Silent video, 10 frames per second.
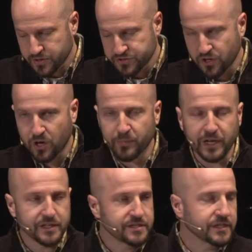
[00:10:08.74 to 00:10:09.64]
Psalm
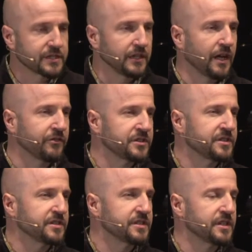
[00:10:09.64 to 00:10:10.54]
86:11
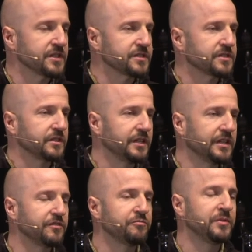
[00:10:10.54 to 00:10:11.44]
says this,
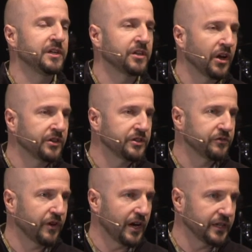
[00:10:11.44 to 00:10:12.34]
give me an
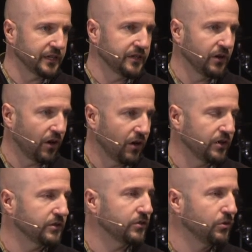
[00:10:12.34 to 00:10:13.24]
undivided
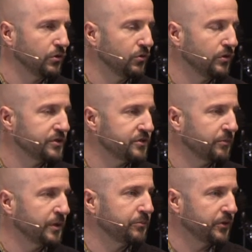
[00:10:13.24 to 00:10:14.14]
heart, O Lord, so I
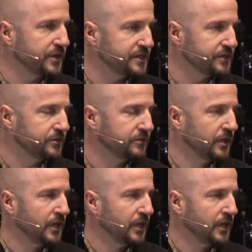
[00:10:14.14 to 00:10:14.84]
may praise you.